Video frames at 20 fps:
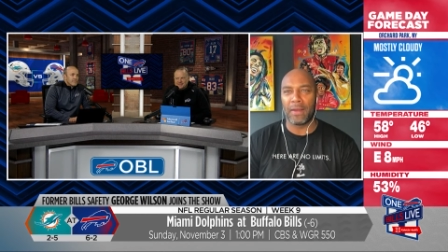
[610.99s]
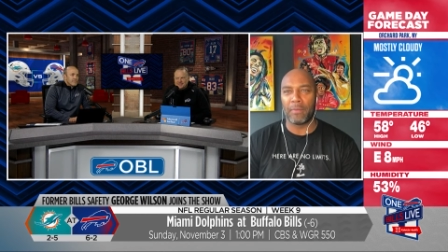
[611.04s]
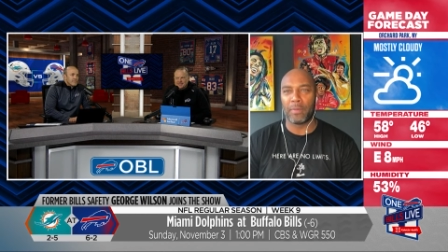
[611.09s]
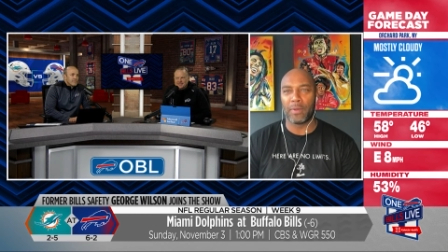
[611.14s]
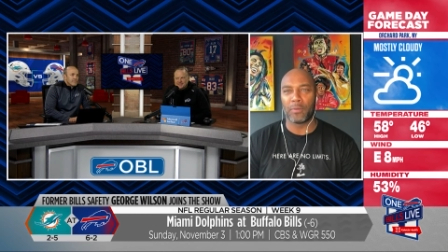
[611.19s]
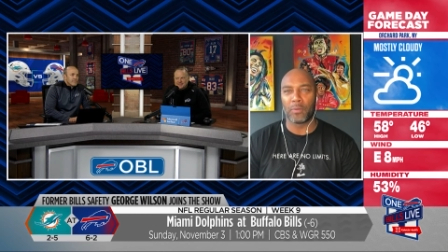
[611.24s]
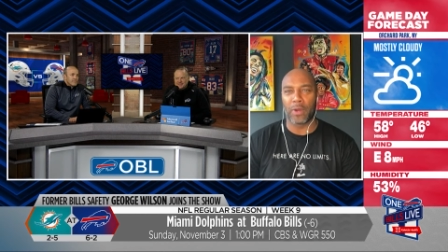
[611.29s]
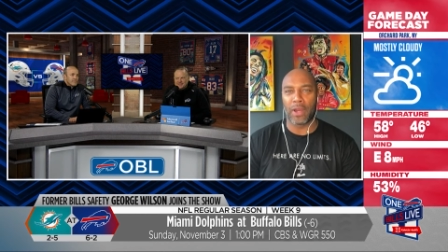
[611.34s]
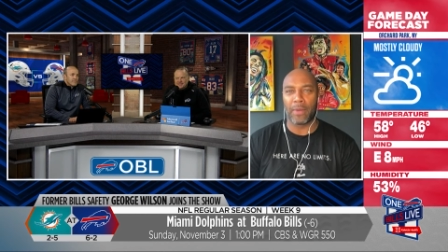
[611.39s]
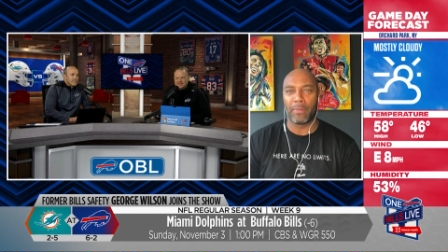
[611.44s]
I've
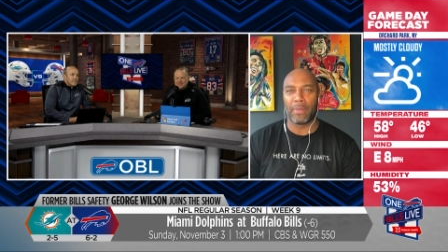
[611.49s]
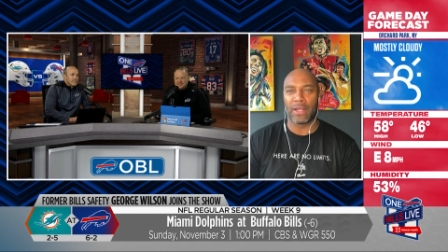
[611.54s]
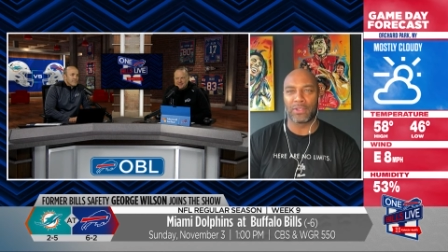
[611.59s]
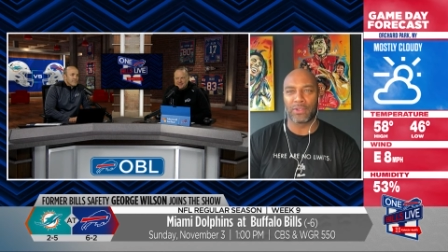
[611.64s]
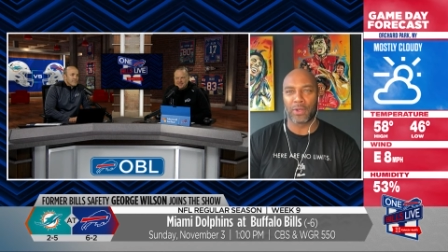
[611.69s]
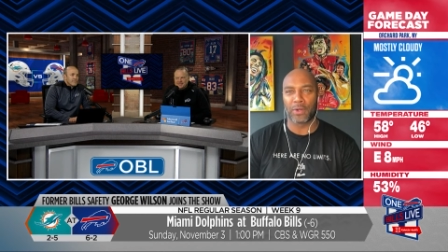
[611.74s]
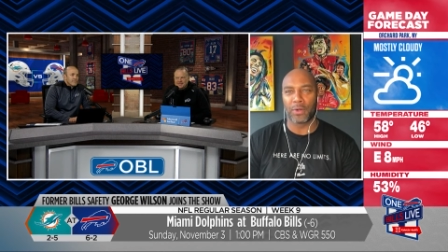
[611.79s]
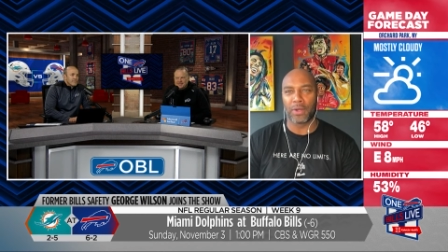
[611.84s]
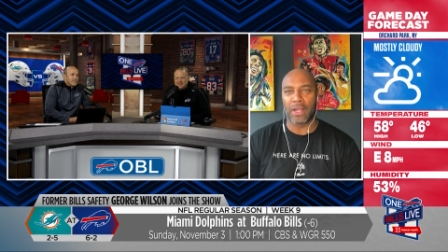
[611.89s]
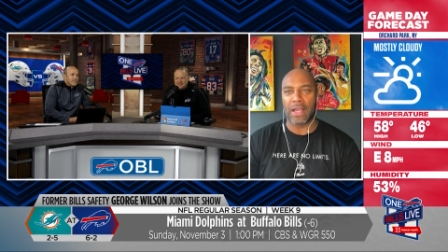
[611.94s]
been wearing my
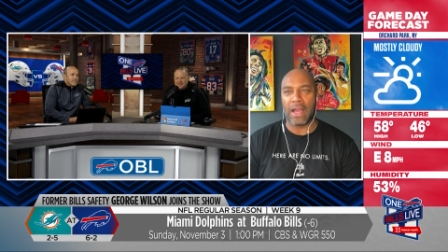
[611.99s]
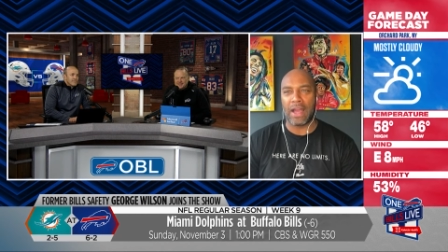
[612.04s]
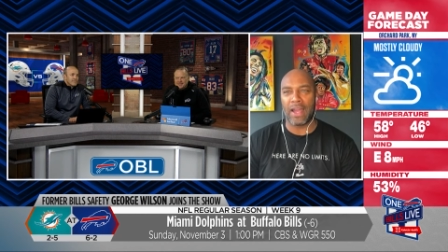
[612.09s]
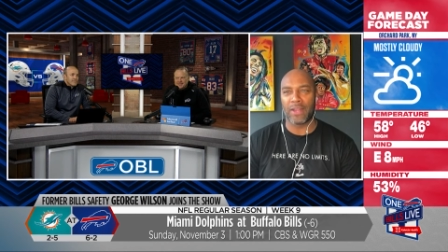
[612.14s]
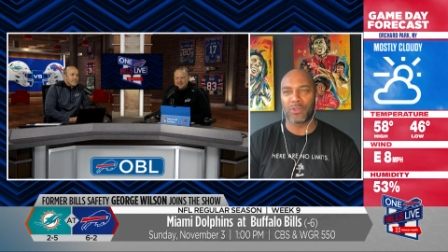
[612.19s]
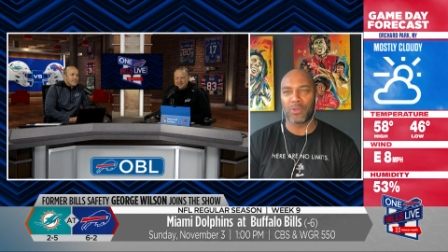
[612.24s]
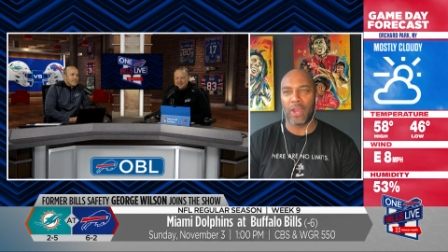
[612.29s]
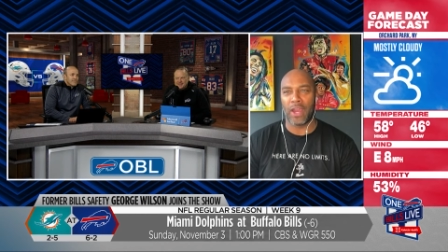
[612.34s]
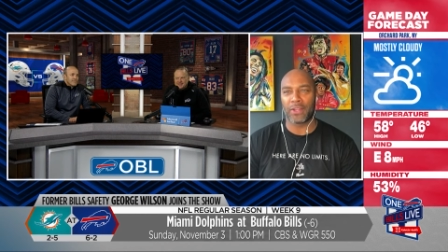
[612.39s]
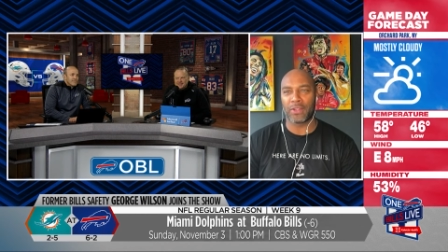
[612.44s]
general
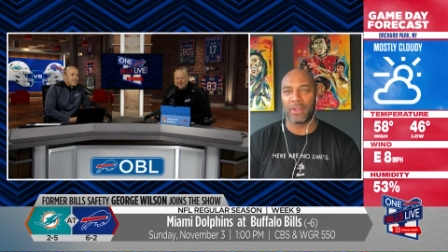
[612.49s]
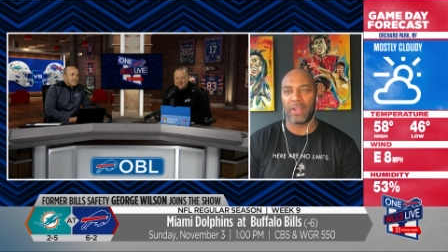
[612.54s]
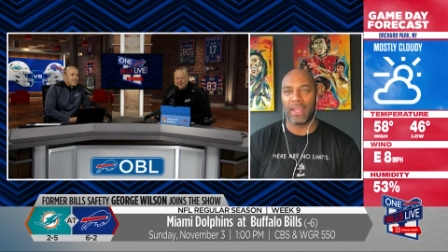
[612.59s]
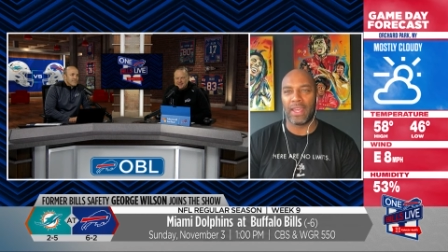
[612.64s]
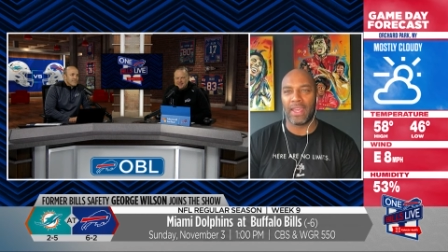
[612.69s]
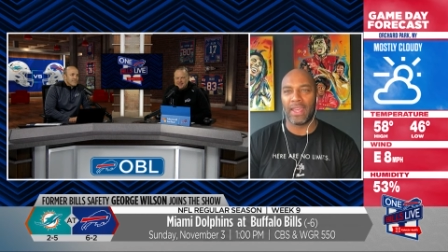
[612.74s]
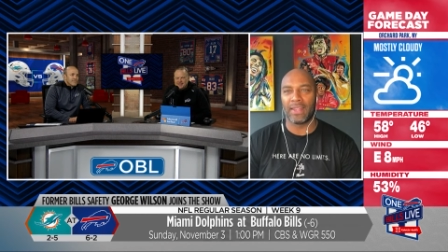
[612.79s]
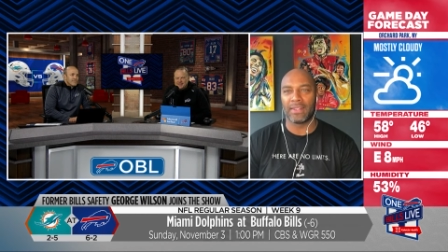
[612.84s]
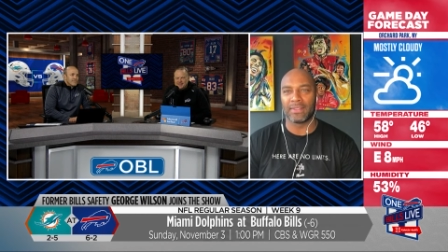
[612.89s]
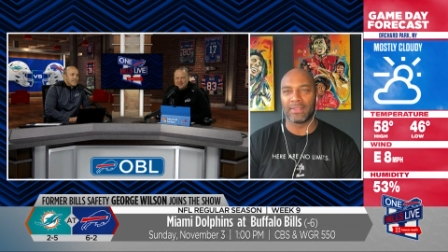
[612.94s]
contractor
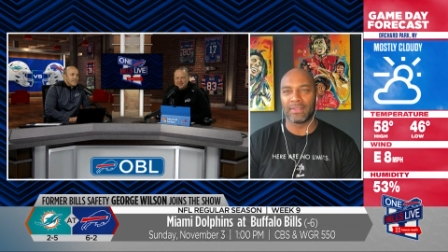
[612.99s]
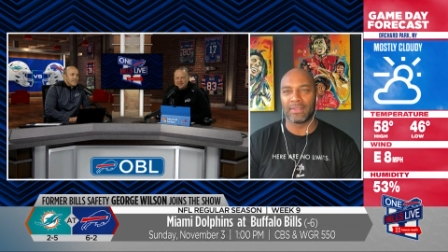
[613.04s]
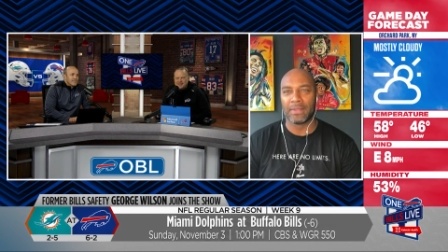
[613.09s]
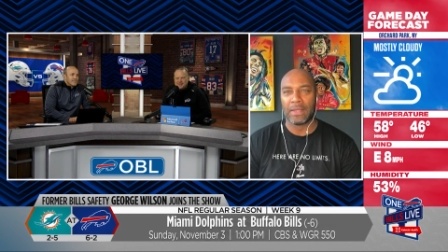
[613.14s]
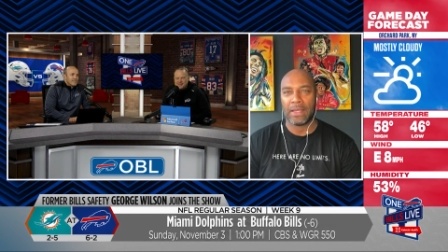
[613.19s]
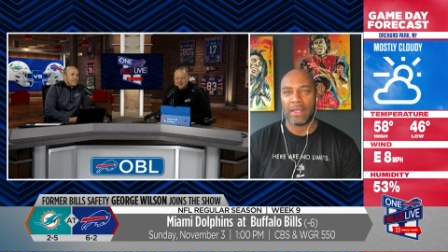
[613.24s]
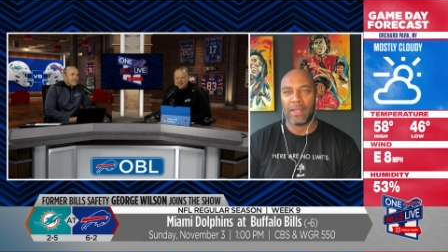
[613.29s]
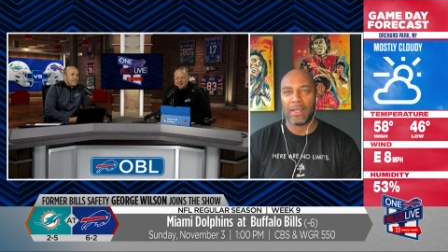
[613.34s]
hat and